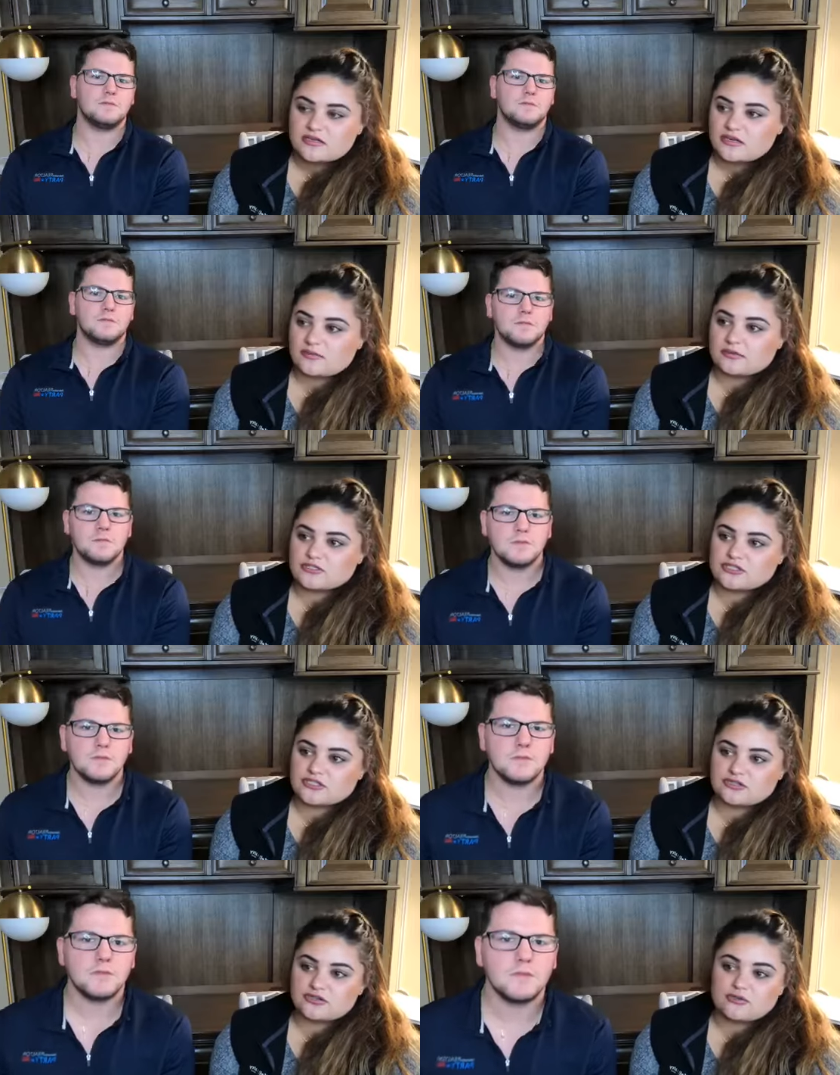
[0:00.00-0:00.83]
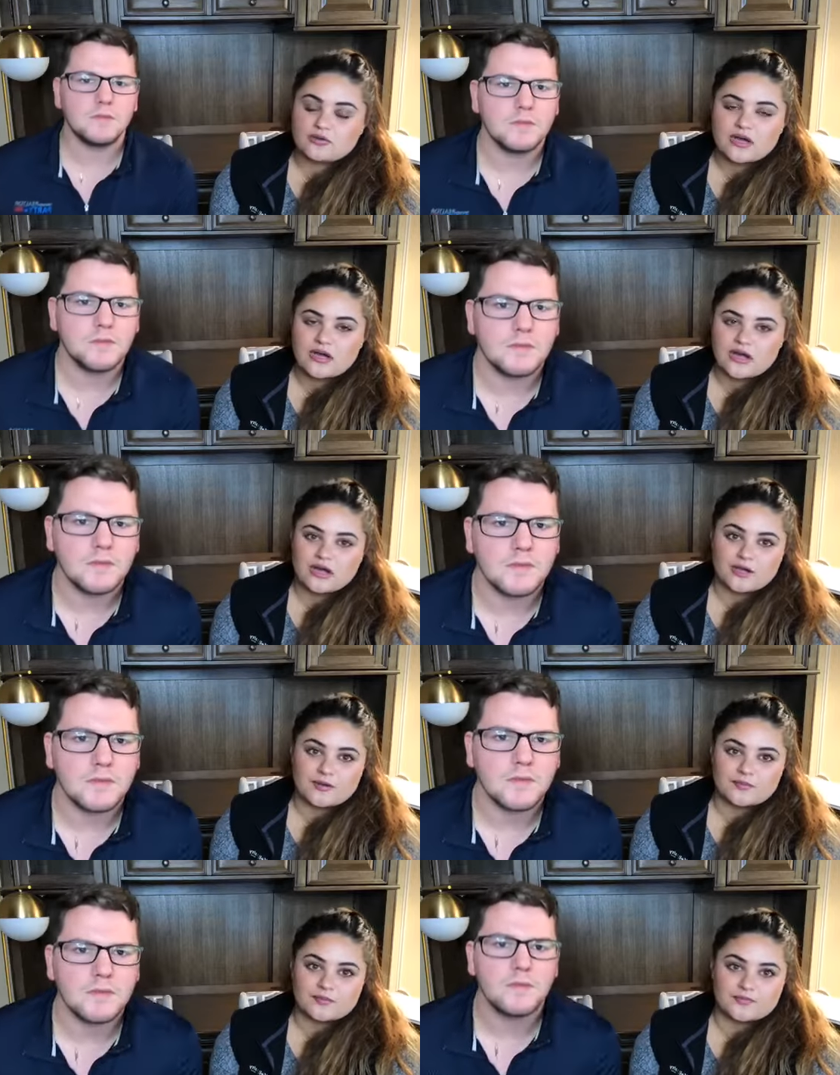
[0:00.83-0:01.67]
Speaker 1: Number two,
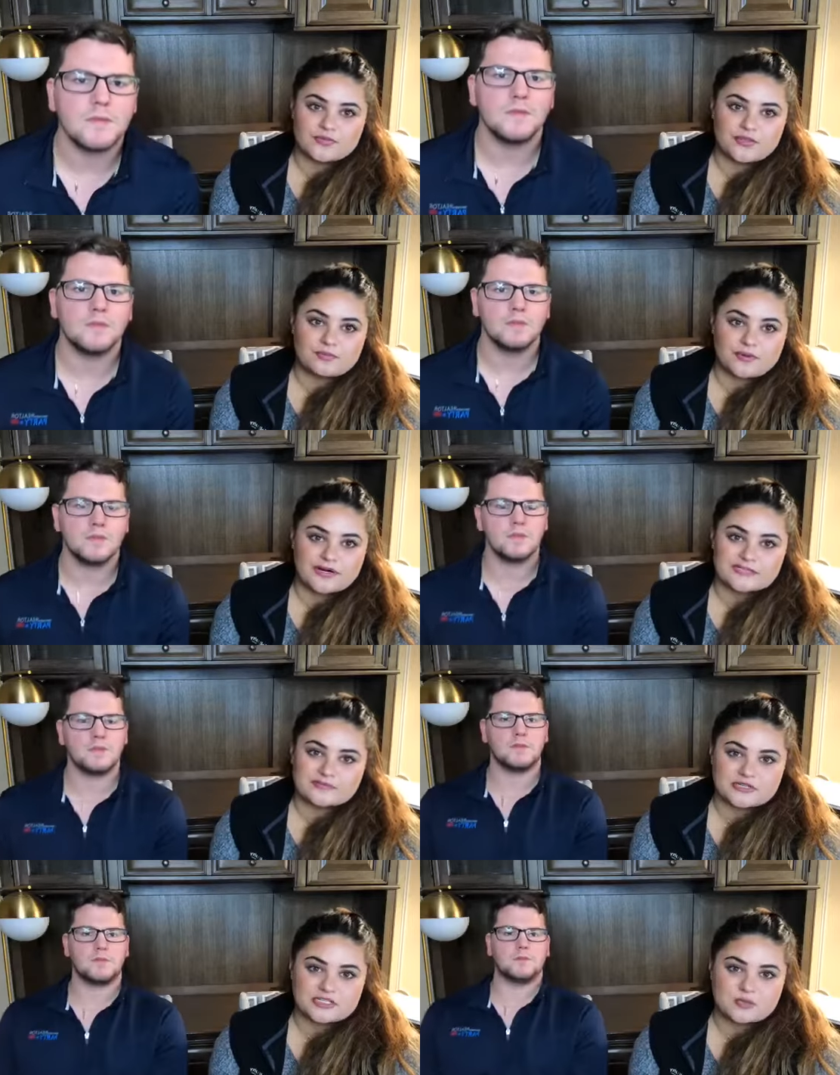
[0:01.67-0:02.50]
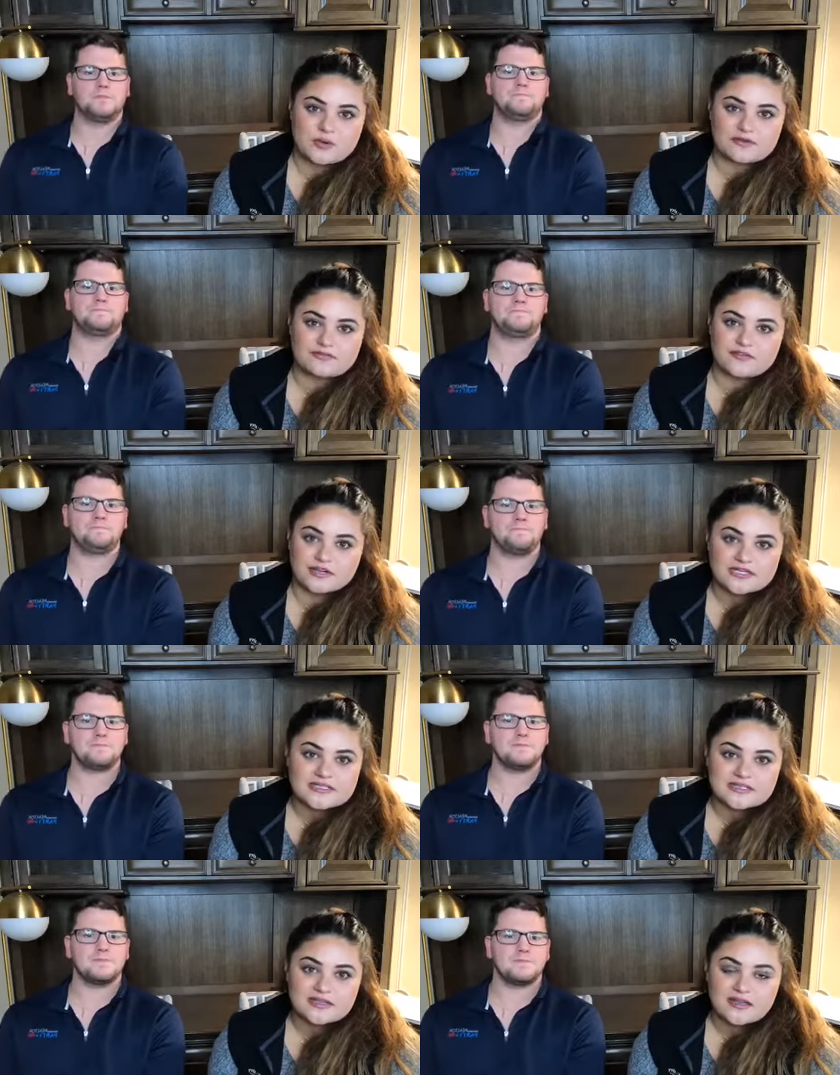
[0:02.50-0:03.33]
um, the price per square
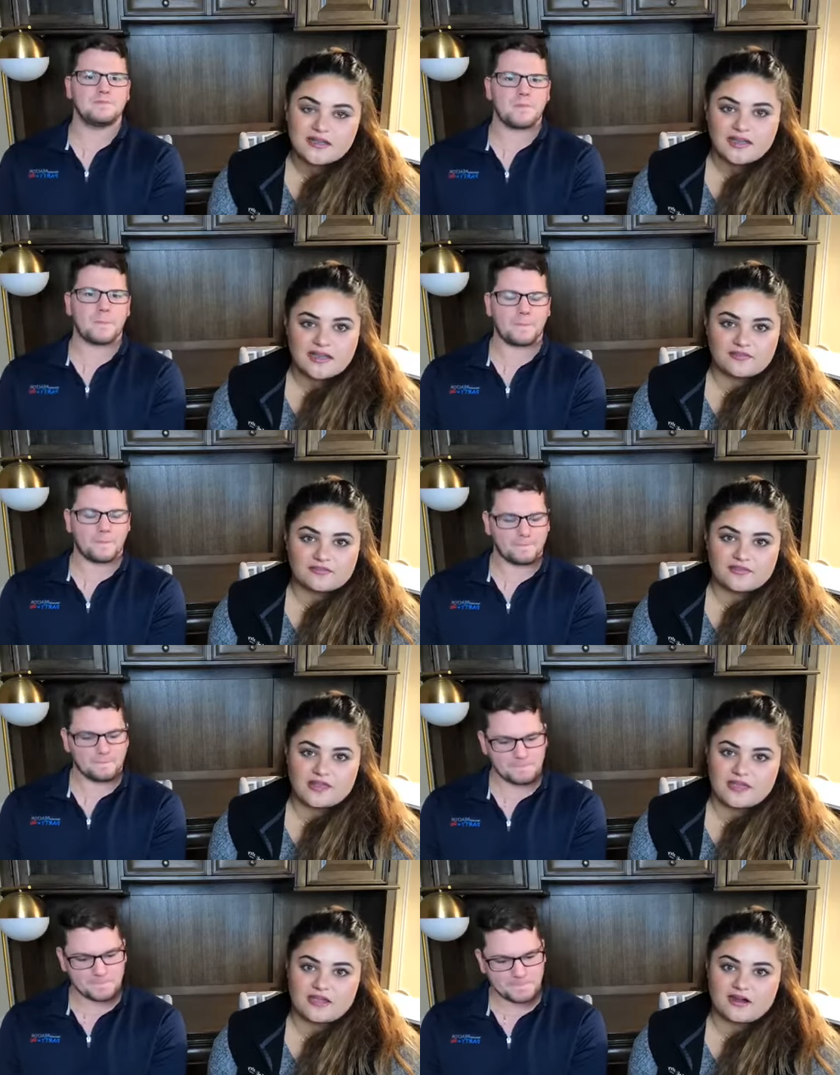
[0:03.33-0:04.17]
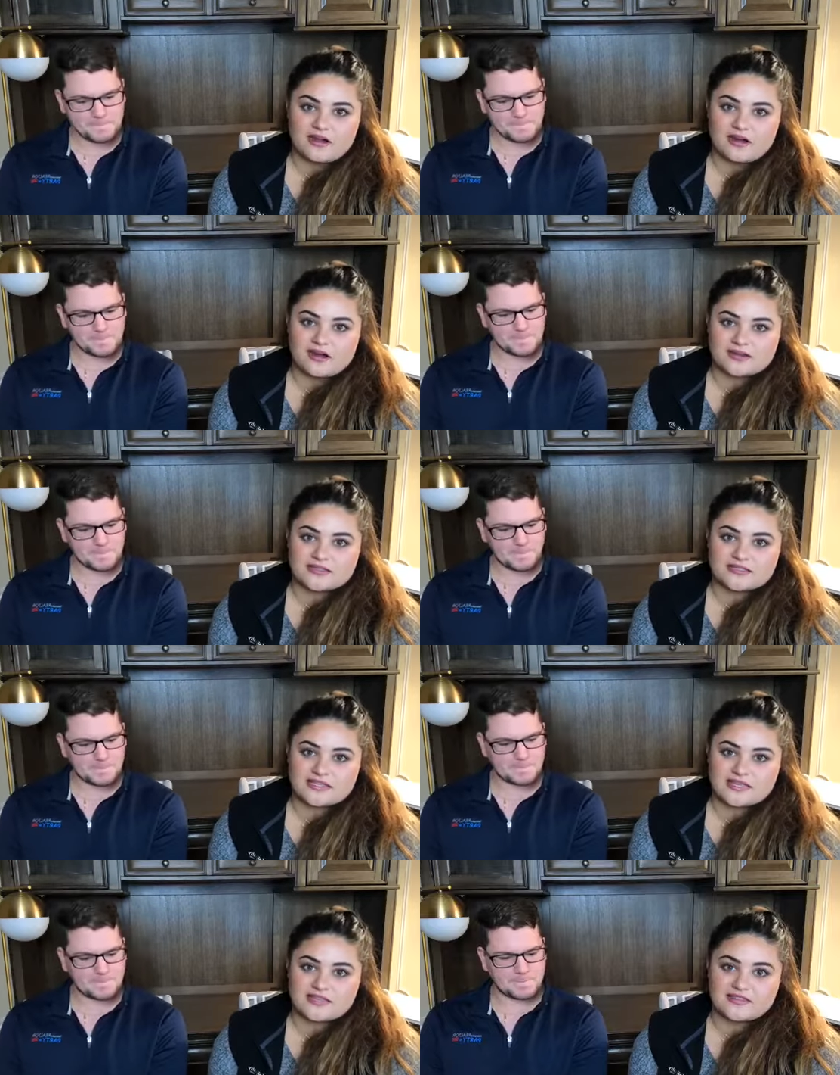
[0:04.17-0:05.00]
foot. If they are
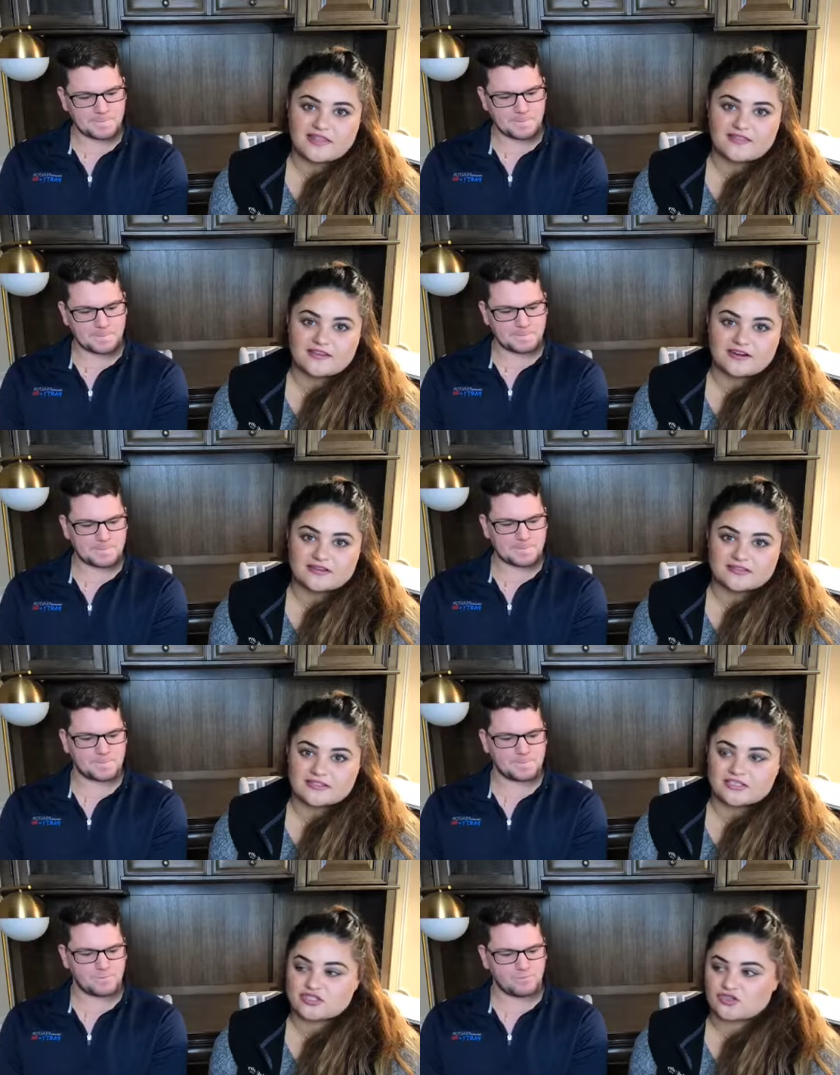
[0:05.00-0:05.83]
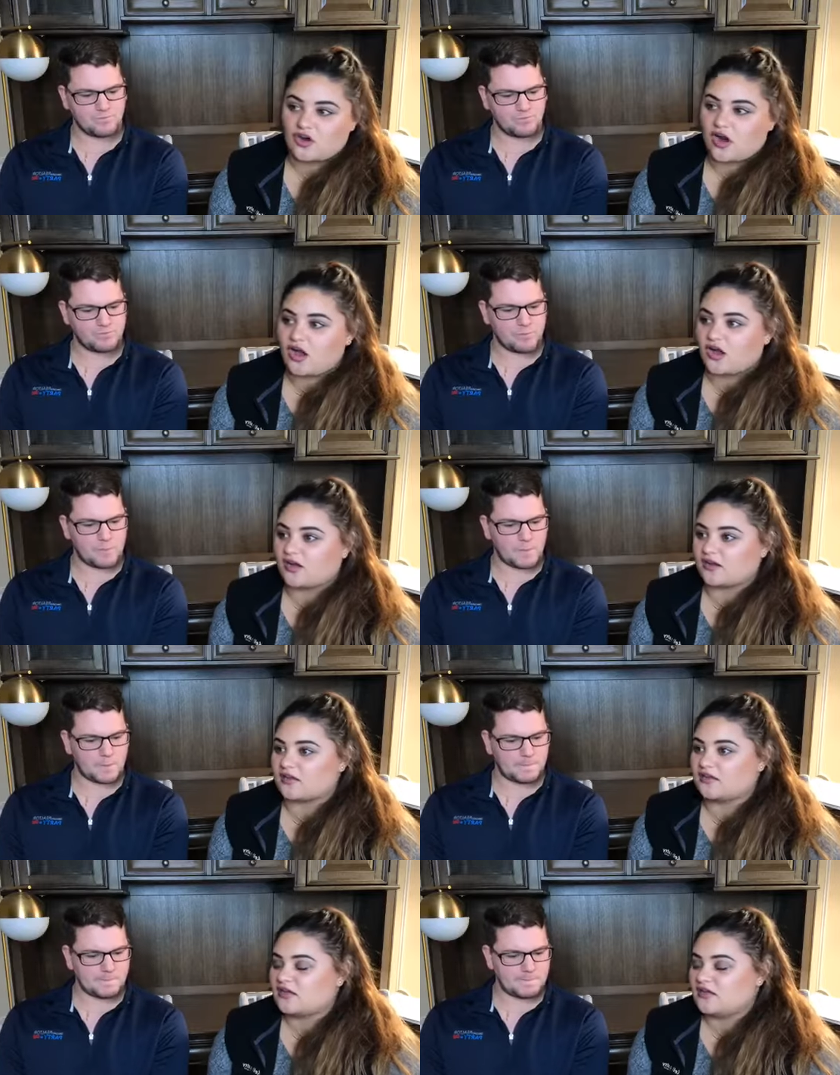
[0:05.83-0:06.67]
seeing that there is a
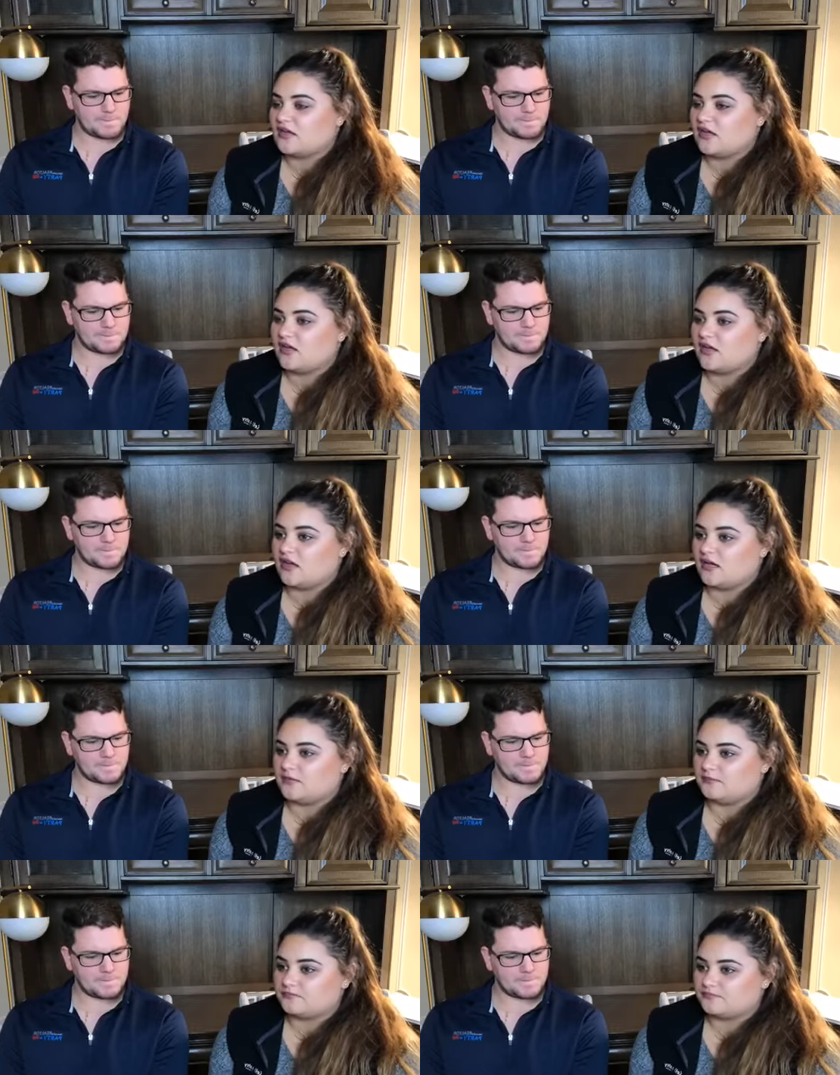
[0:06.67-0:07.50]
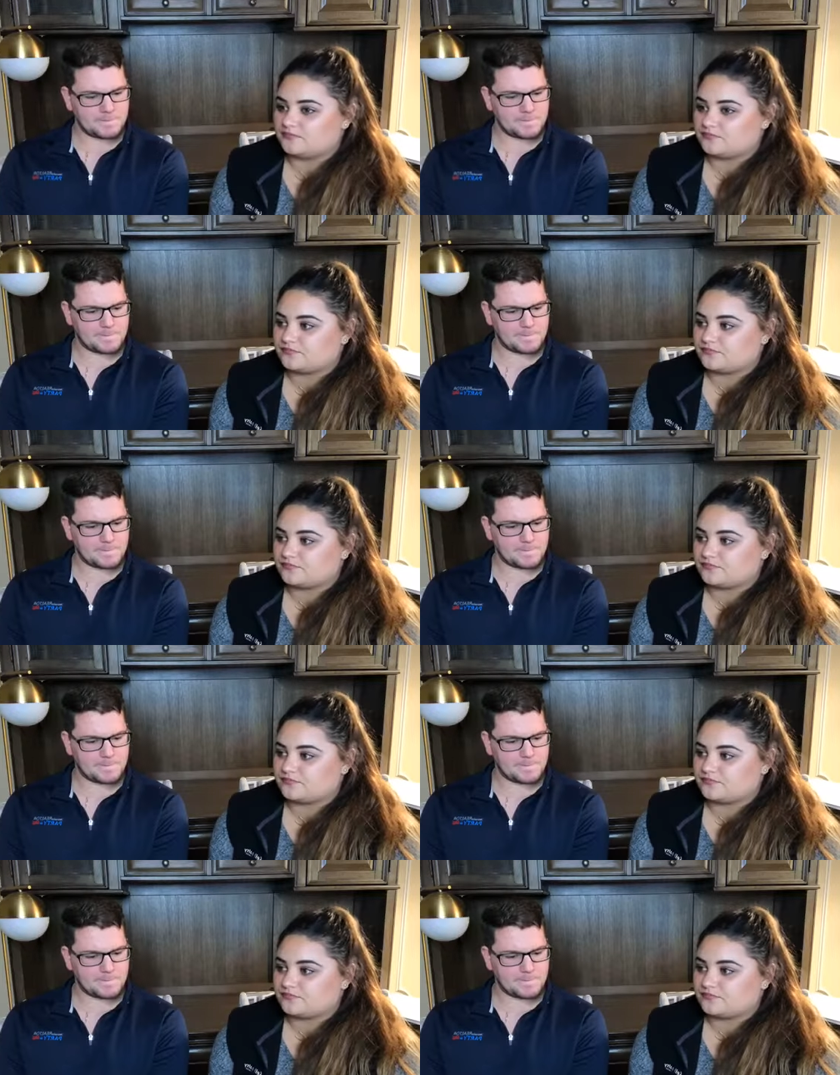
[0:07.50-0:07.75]
strong um,